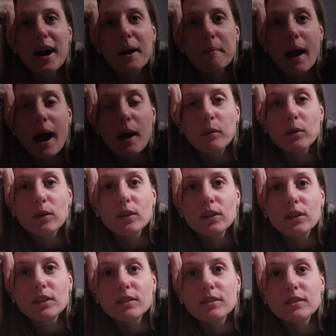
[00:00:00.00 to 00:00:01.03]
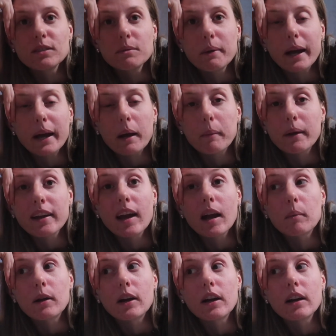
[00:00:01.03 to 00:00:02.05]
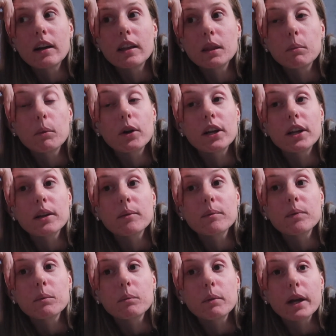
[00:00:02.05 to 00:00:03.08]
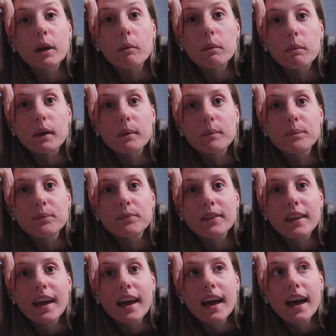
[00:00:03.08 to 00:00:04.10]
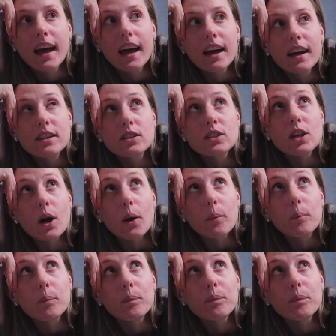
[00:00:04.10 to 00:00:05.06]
um, I will pick up my camera in the morning, bring it with me. So,